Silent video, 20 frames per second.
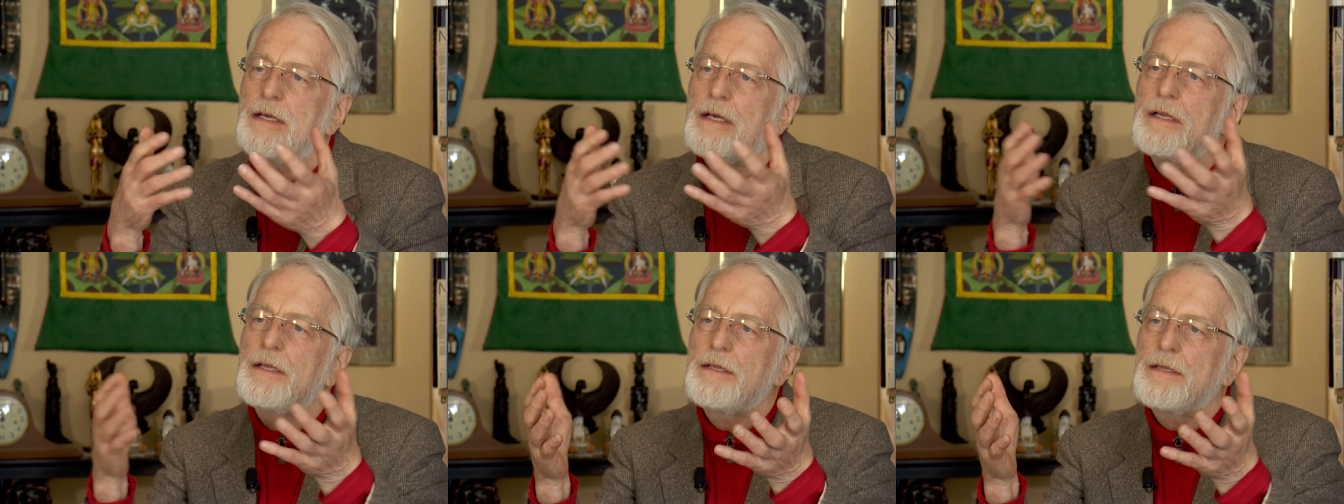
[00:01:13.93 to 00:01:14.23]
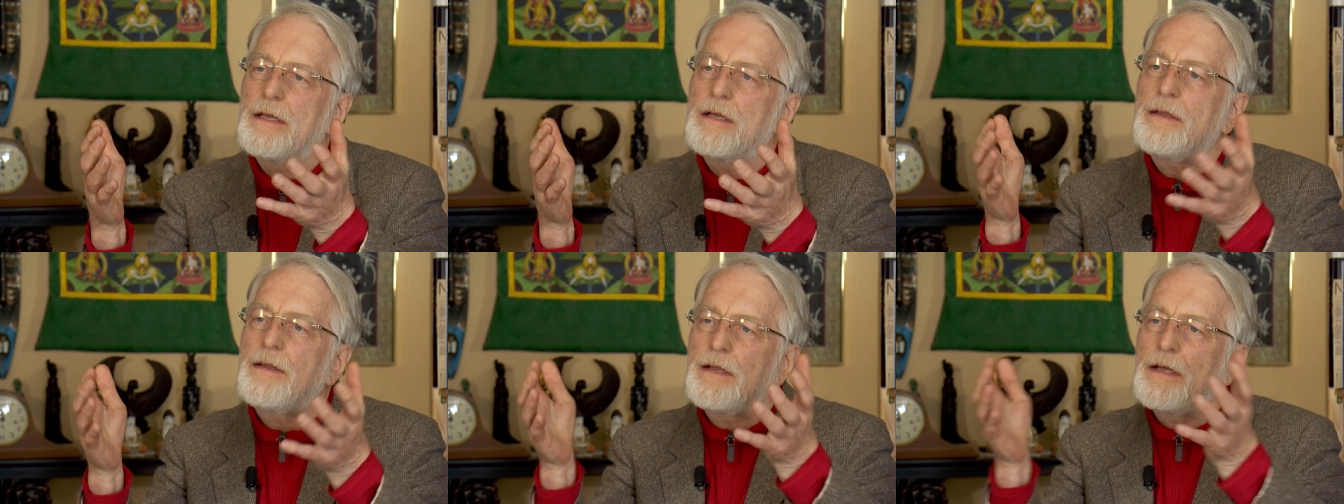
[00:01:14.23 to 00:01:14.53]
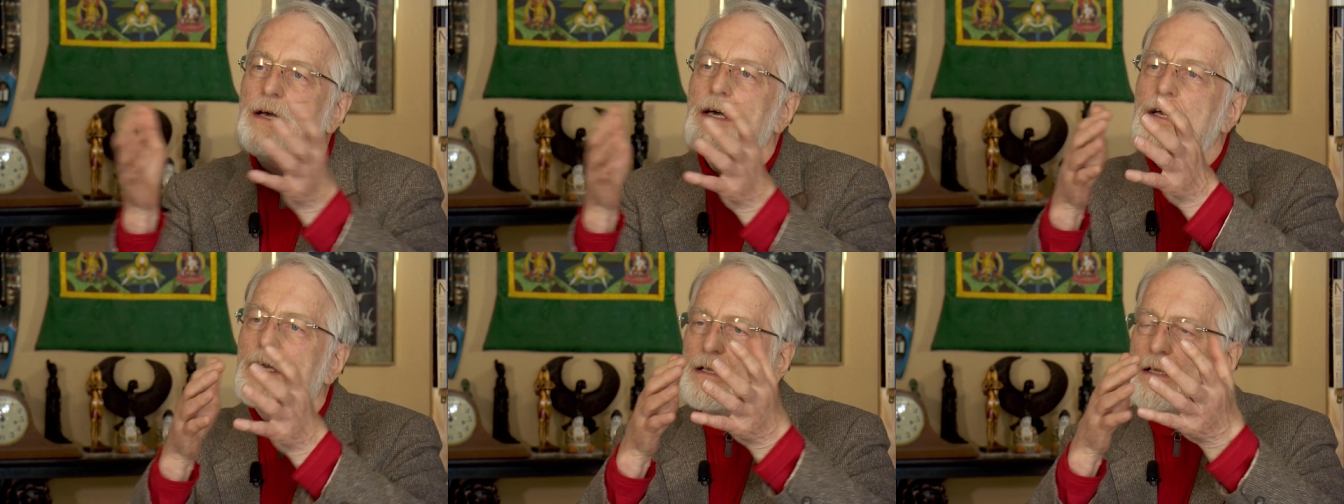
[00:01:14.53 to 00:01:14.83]
and uh,
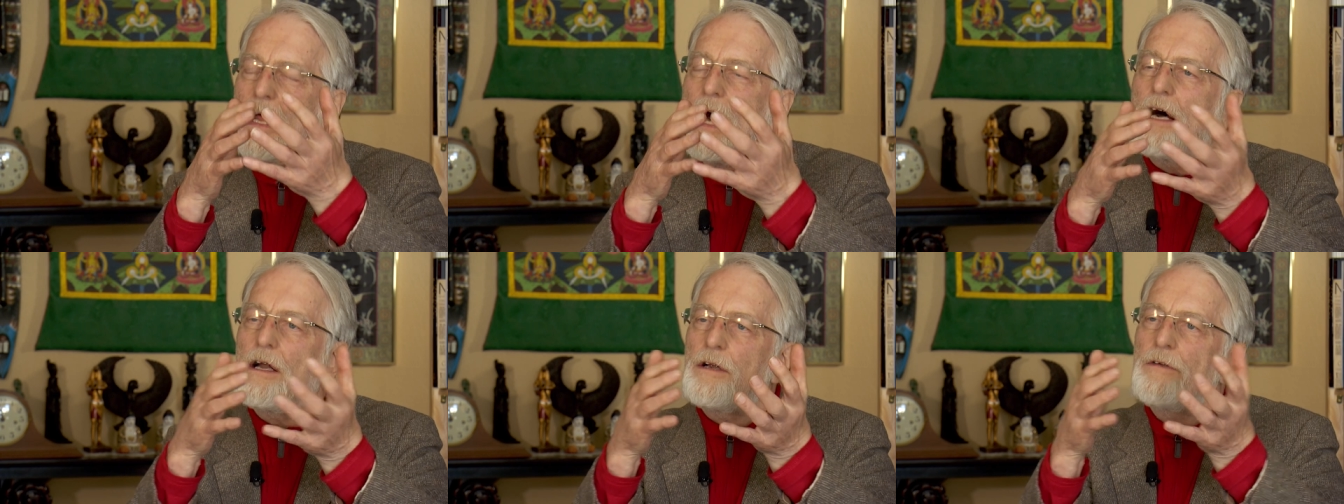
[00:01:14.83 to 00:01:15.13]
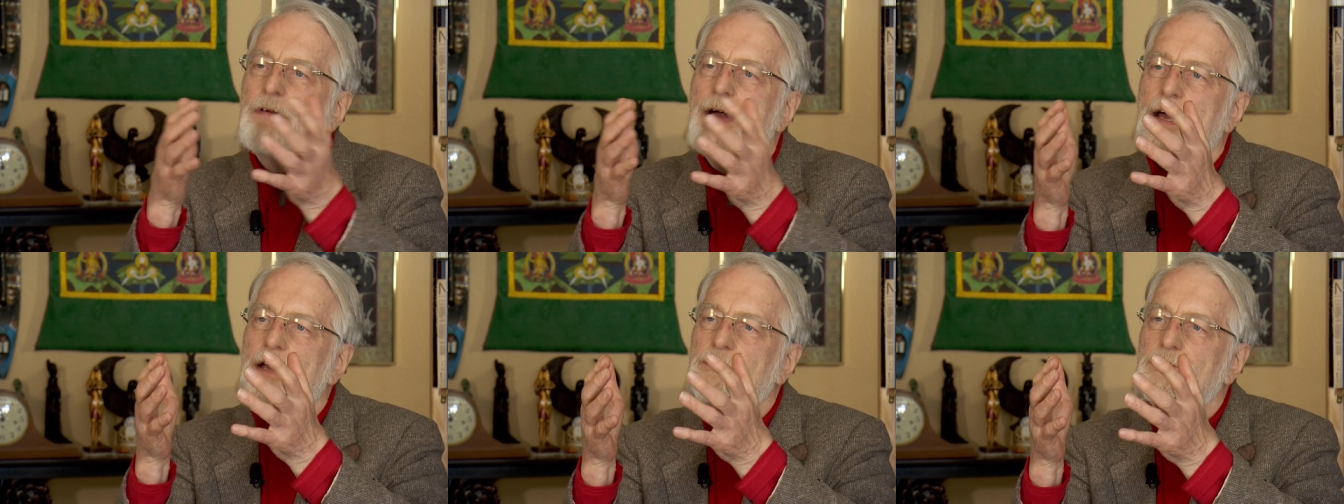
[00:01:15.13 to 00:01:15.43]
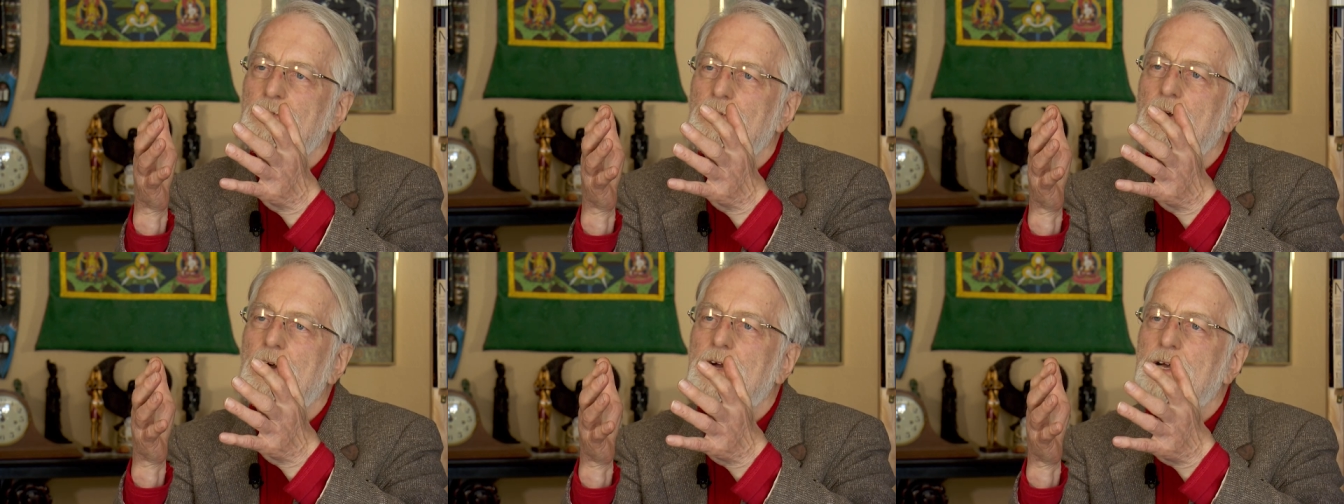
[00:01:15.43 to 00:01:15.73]
the cloud of
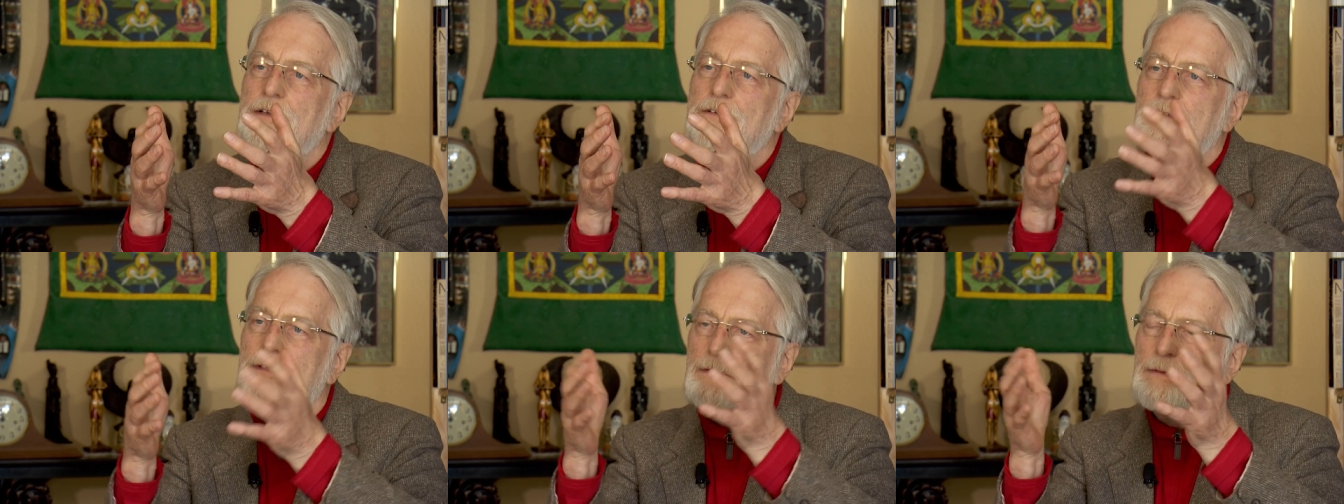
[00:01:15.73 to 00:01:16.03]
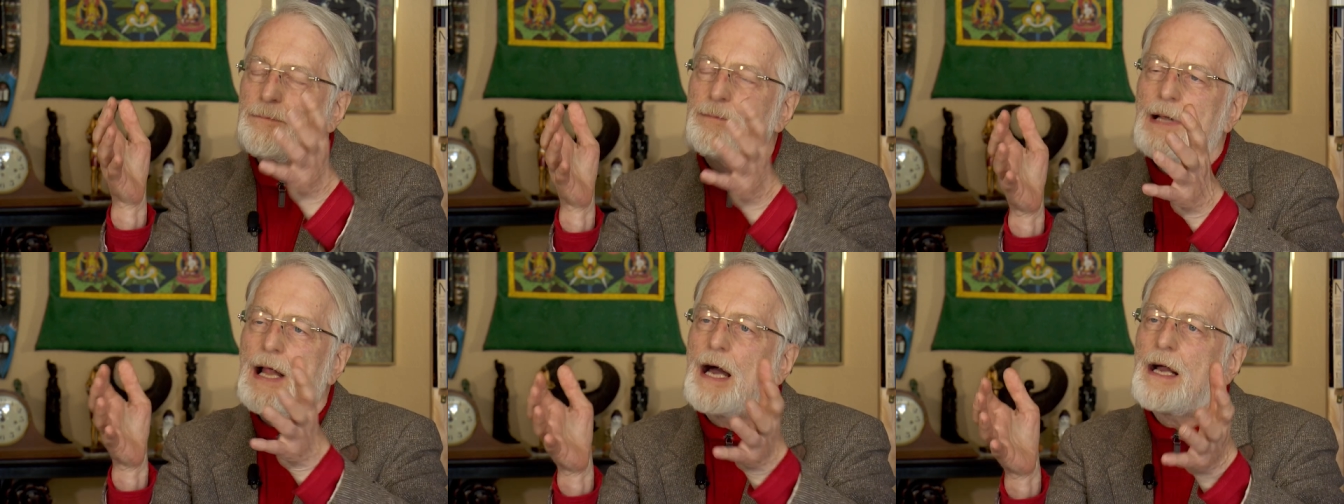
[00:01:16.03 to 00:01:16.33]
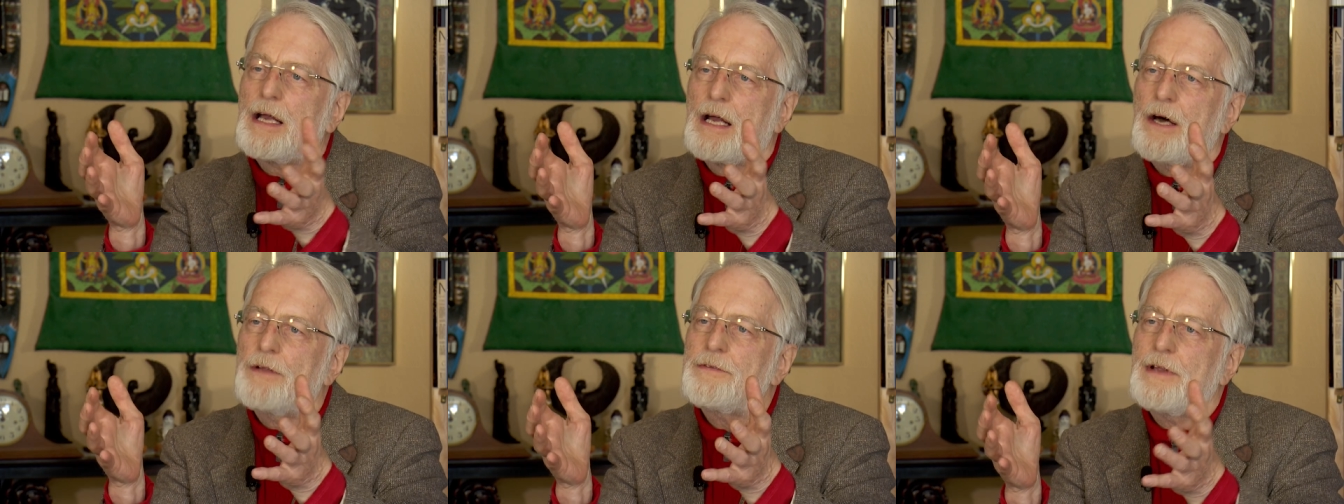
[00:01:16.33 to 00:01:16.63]
asteroids
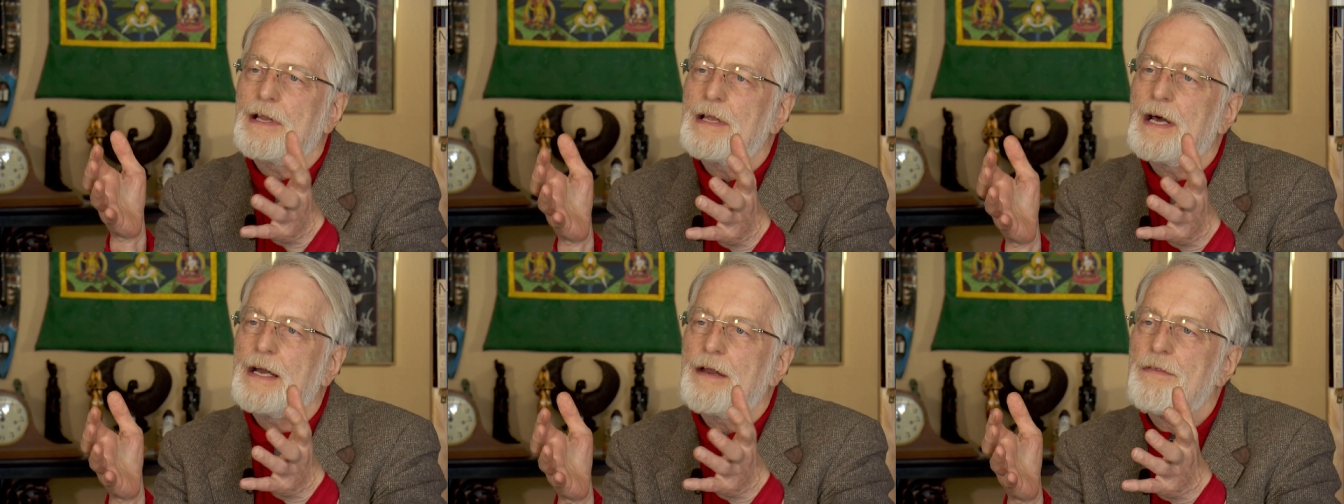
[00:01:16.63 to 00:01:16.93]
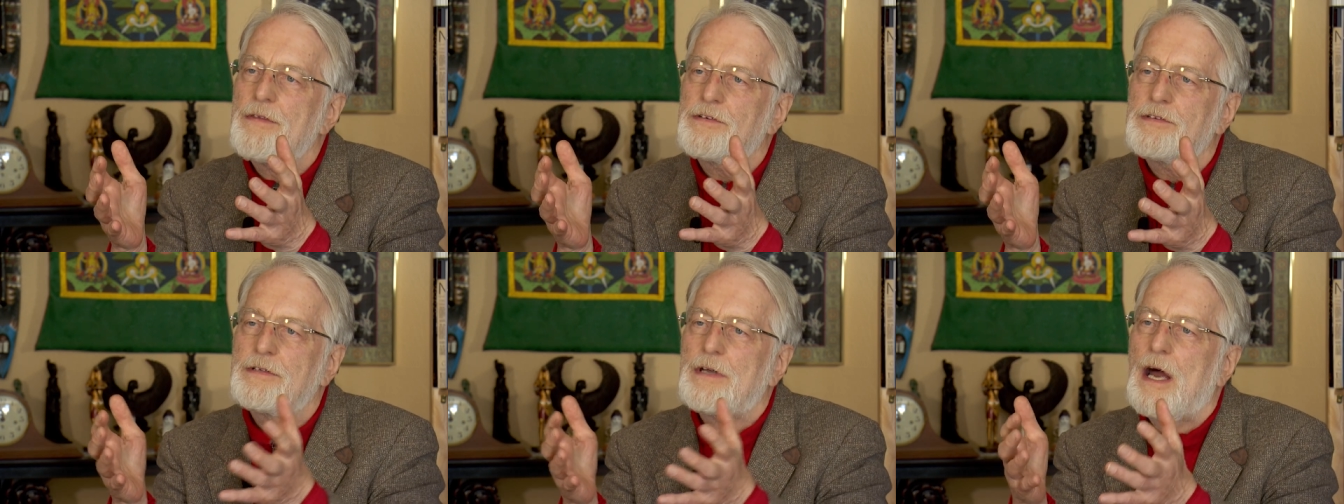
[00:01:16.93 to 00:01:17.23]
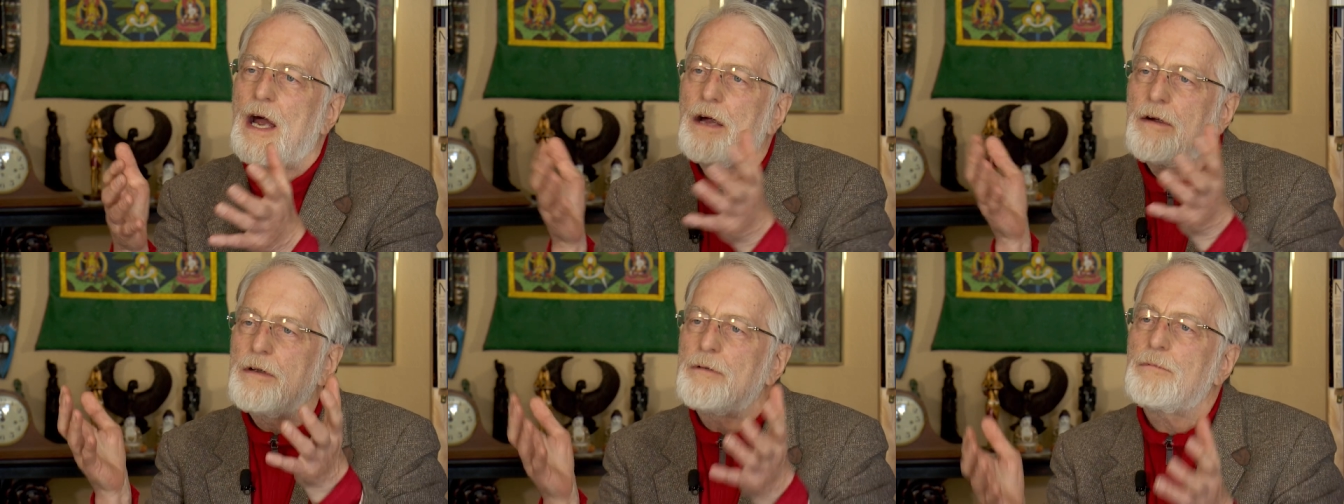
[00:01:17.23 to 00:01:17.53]
block out the light of the
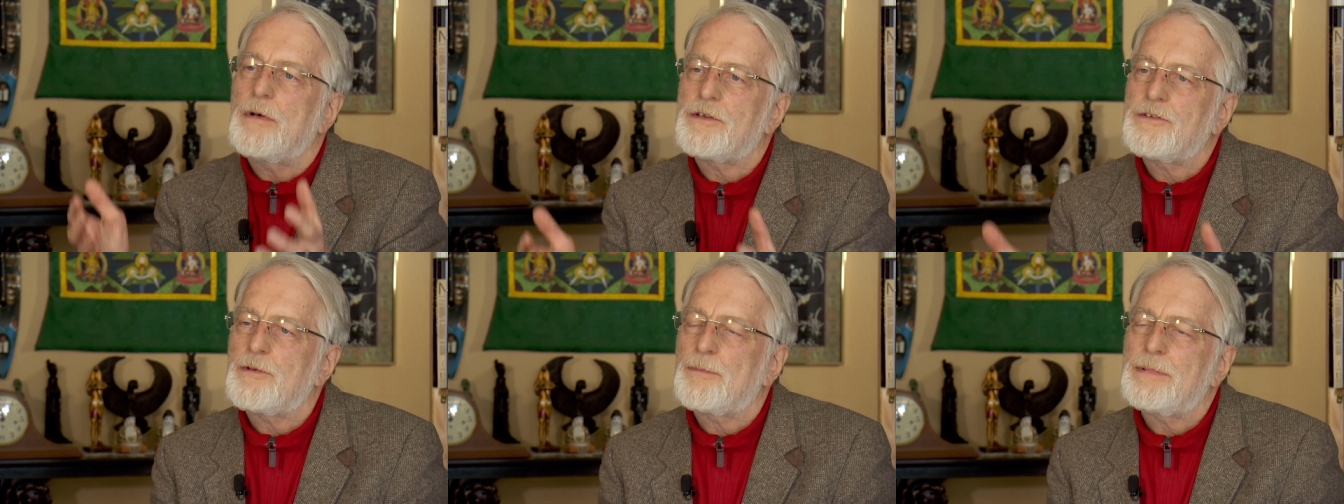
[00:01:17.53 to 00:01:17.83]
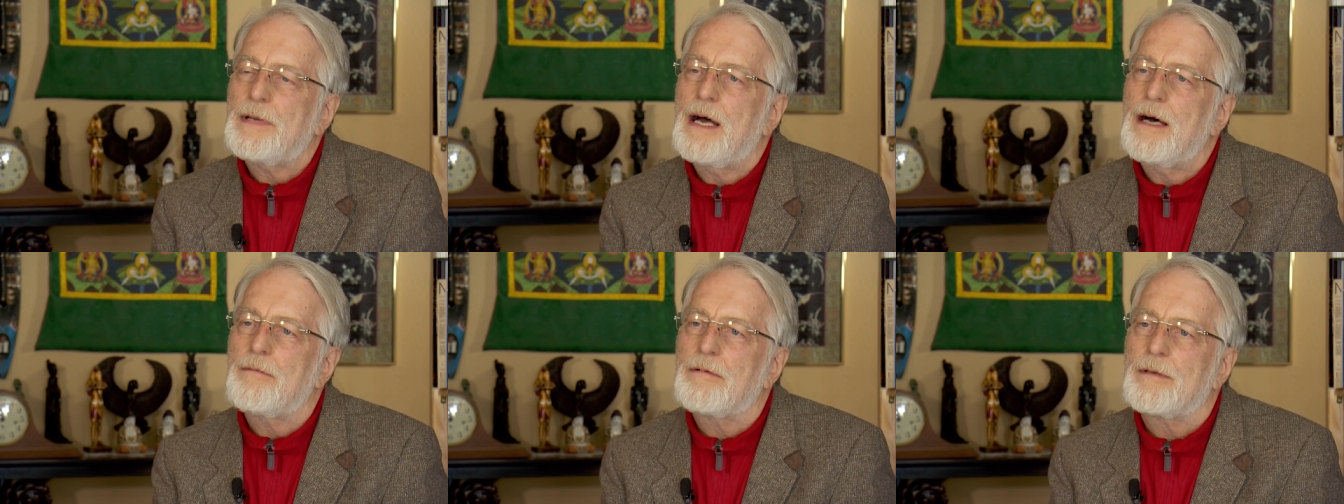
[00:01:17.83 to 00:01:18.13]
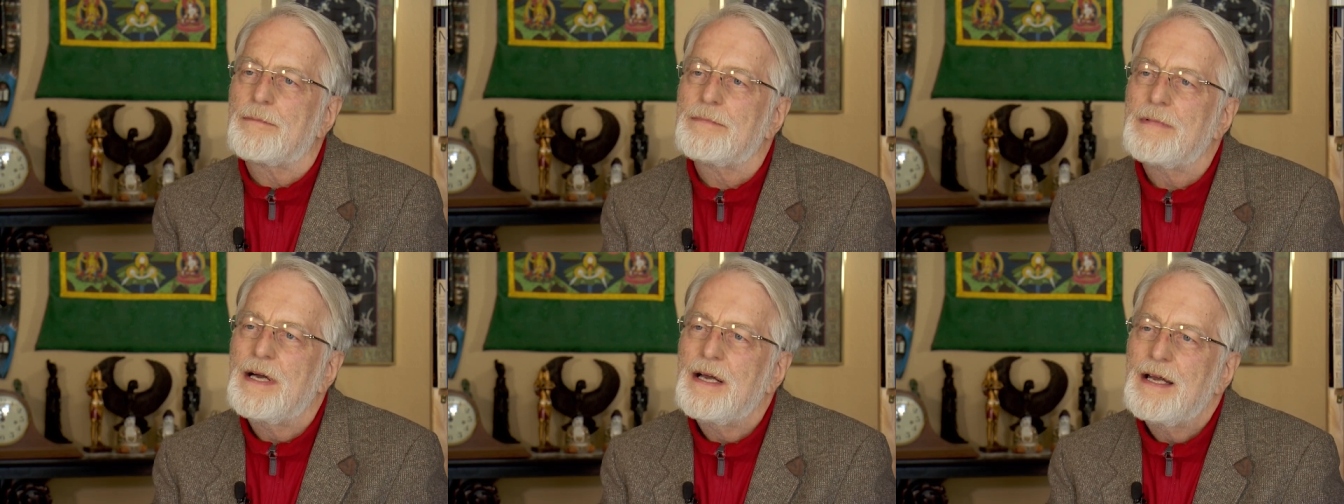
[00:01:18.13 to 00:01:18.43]
star, and what's the
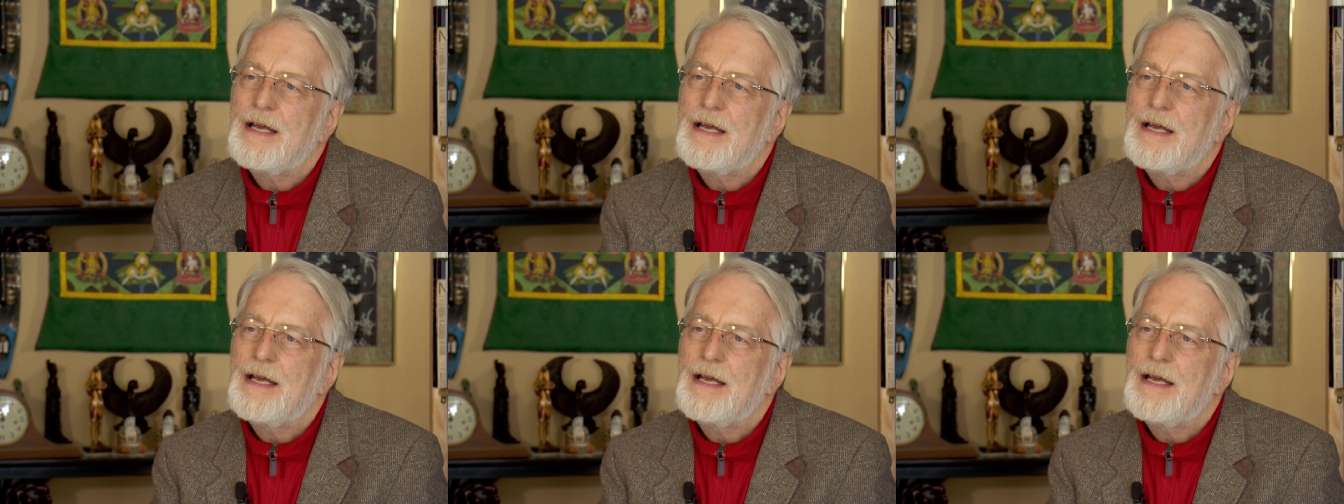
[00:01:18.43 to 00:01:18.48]
problem?